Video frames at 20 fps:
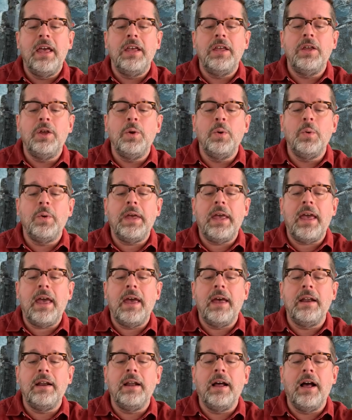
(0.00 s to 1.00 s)
you
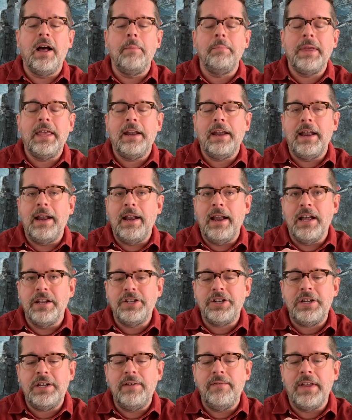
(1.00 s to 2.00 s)
can um, get a,
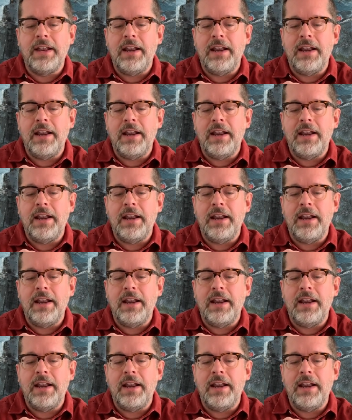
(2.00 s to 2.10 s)
achieve